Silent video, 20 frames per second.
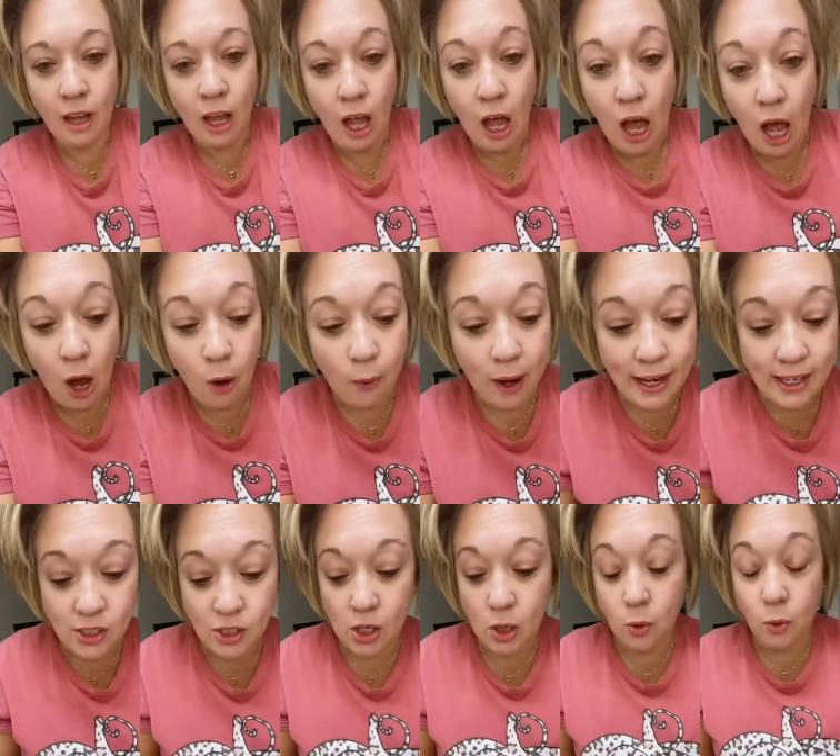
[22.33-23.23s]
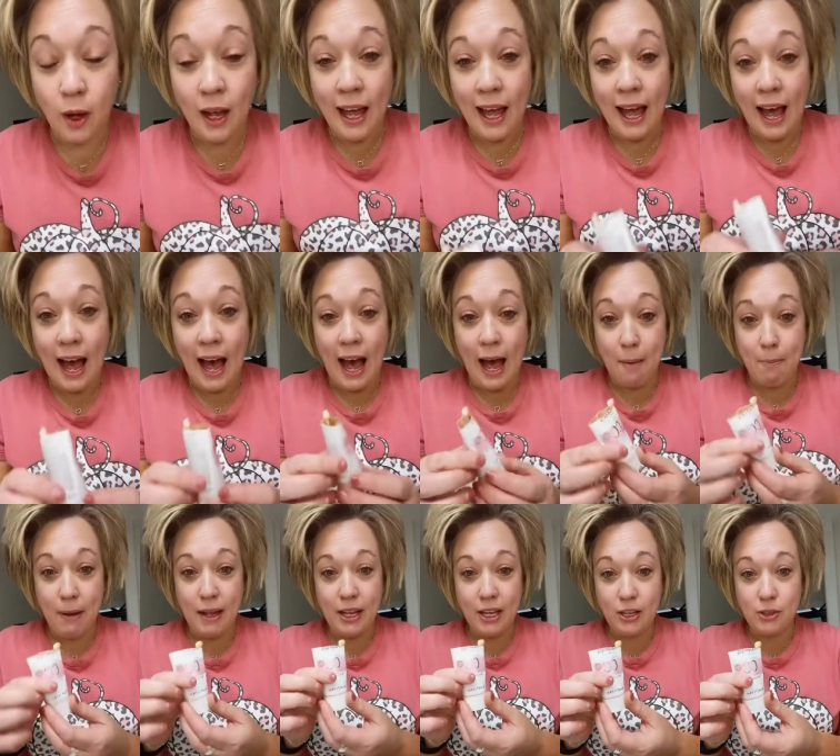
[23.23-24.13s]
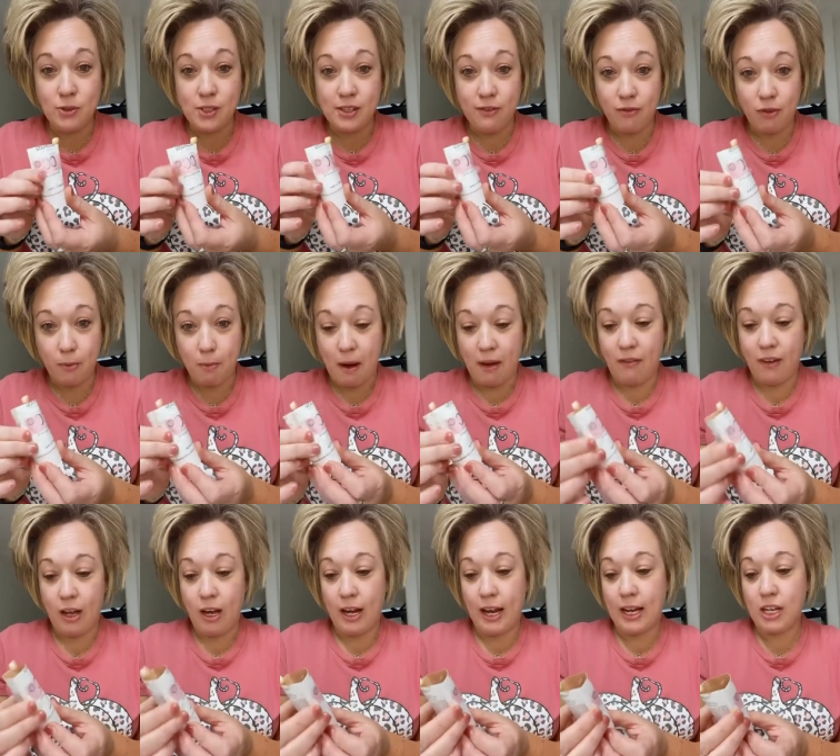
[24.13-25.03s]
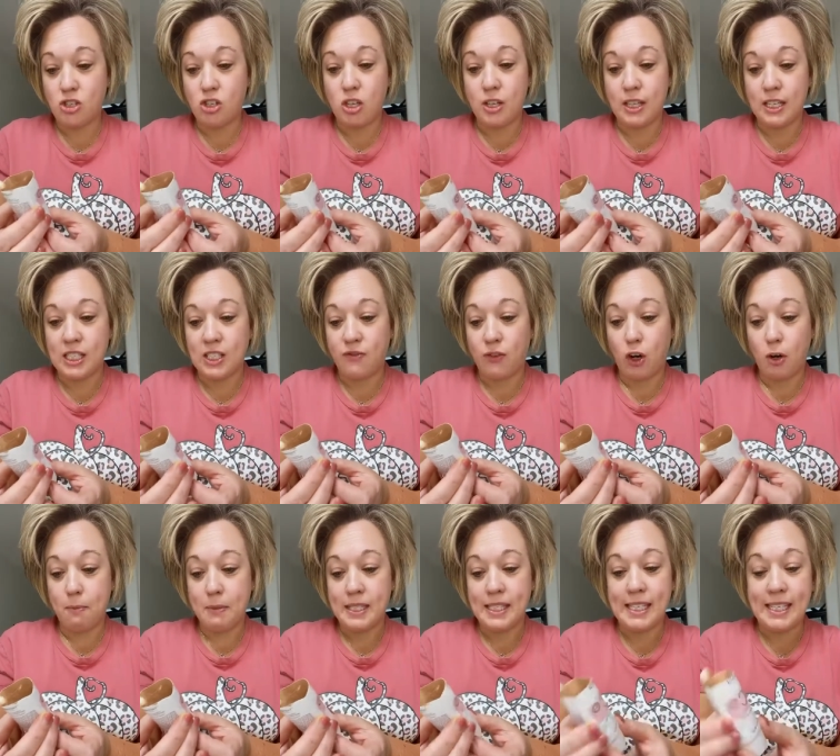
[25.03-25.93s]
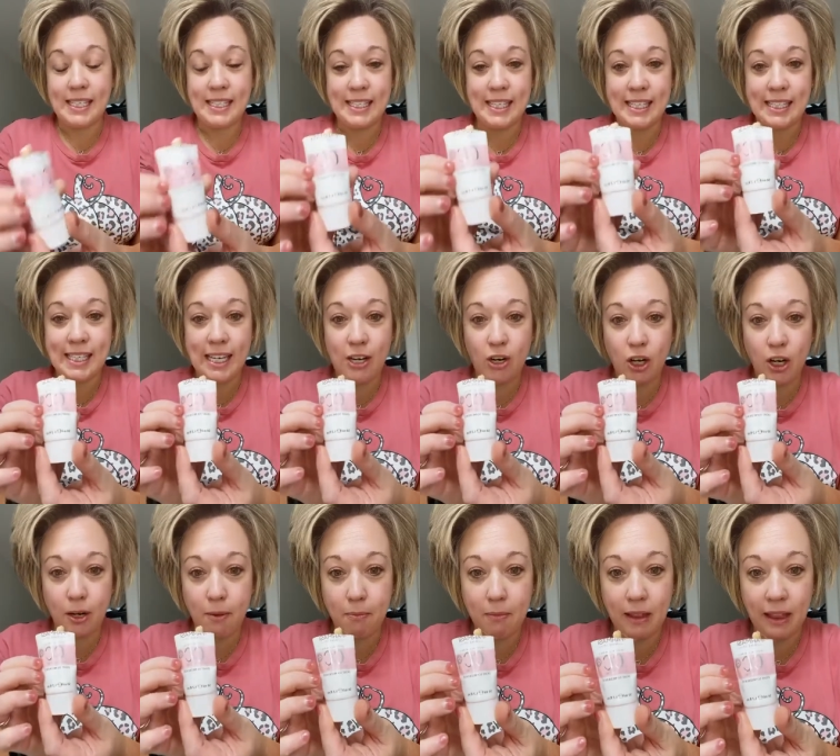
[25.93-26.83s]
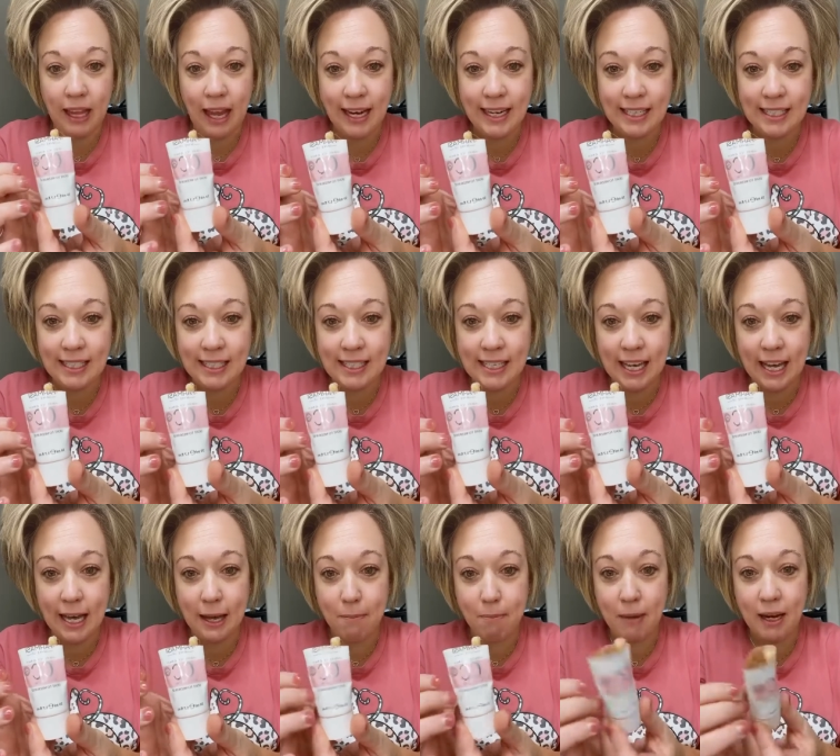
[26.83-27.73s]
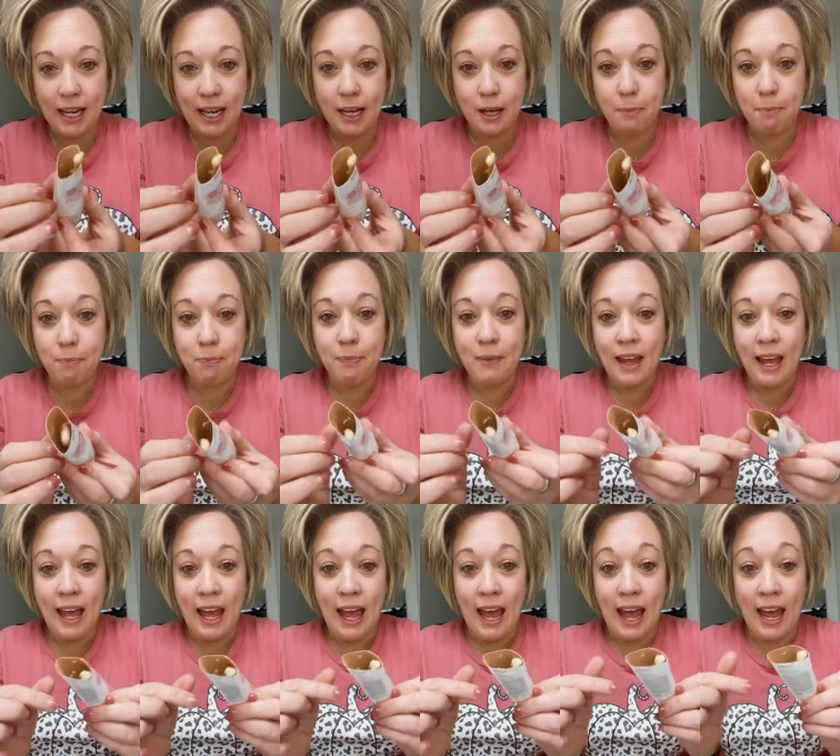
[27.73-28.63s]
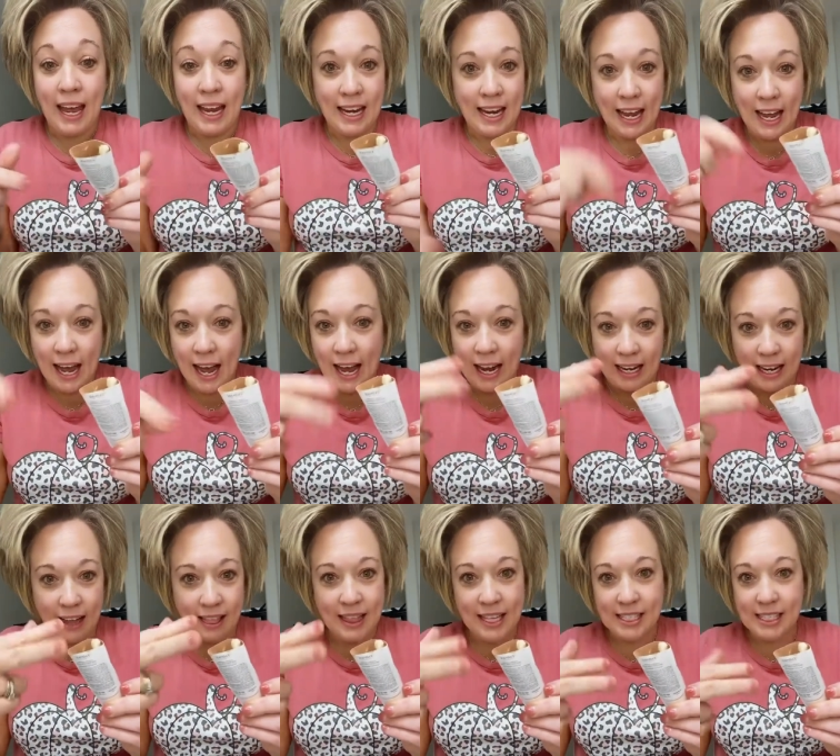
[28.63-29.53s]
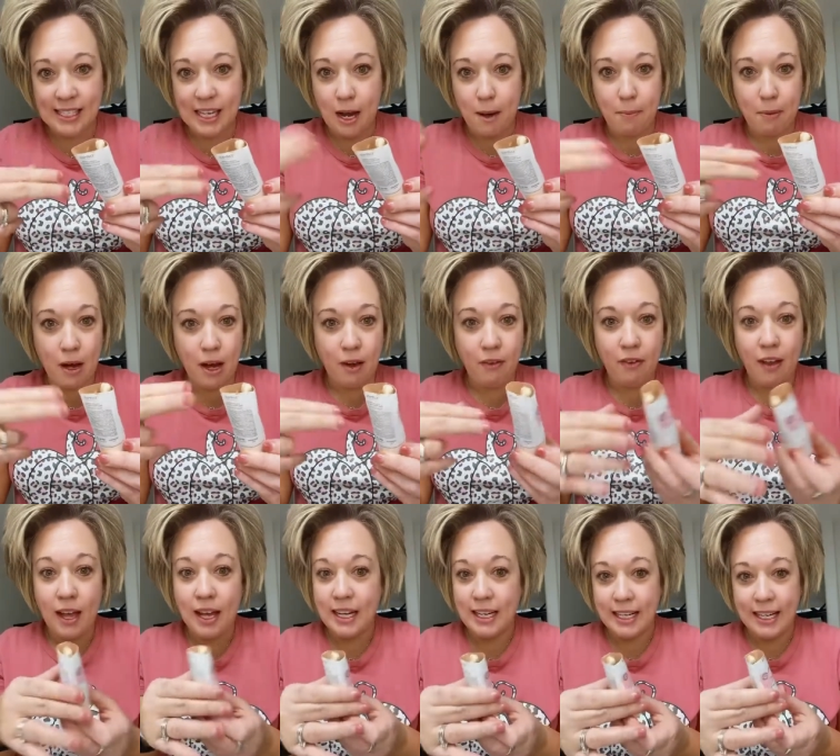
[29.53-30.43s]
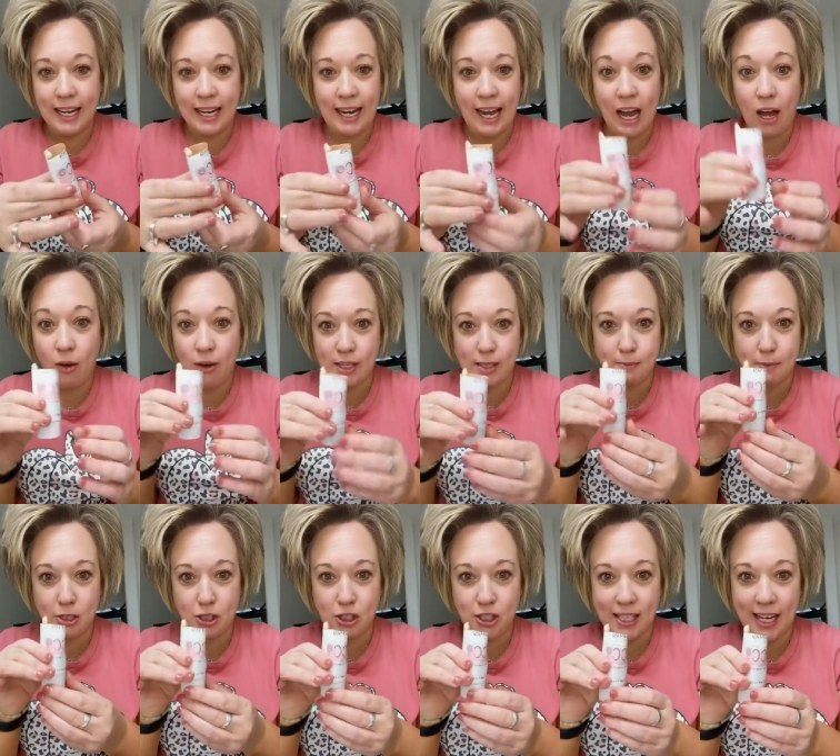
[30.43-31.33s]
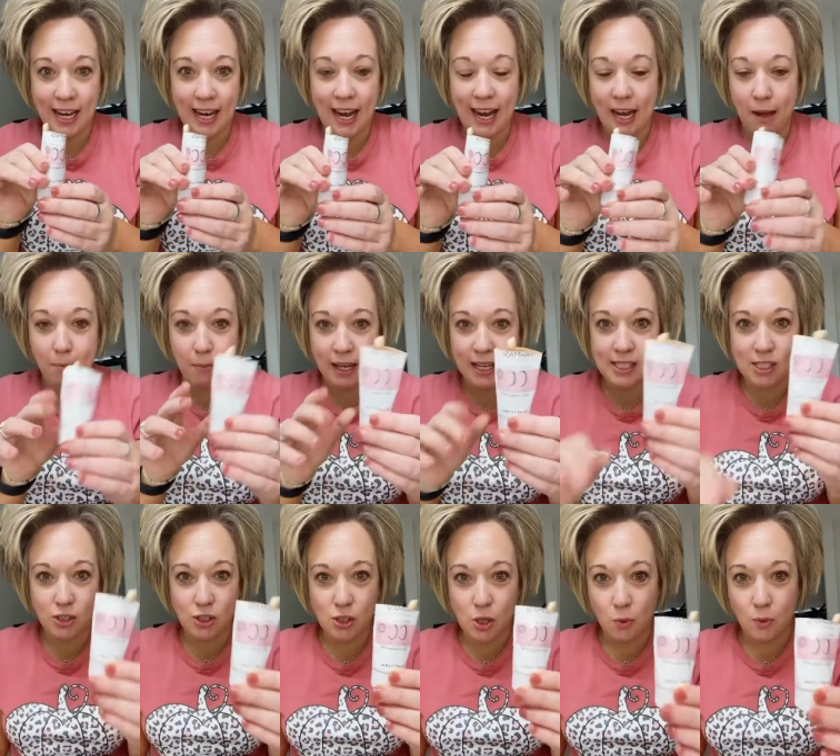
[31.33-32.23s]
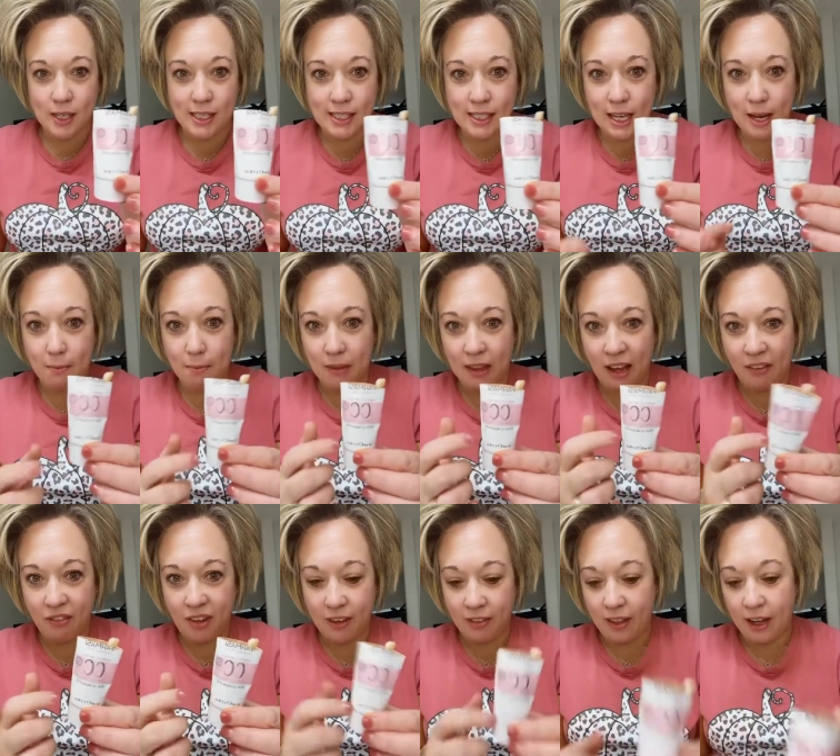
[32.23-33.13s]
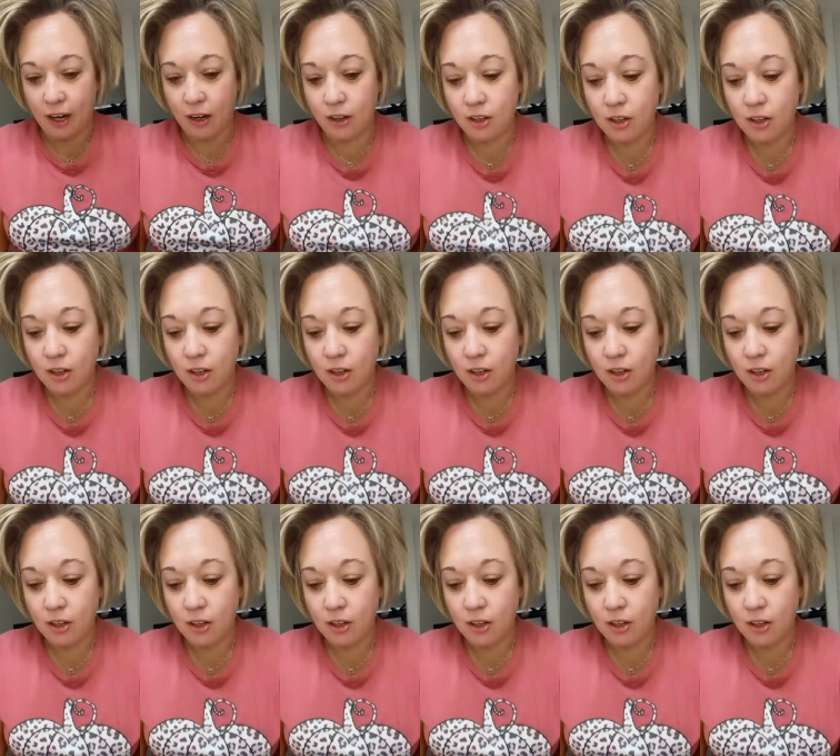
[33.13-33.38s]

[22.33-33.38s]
Okay, so I've been using for my foundation this Farmasi CC Cream, light to medium, and I cut this top off, dig out as much as I can because there's always some left in there.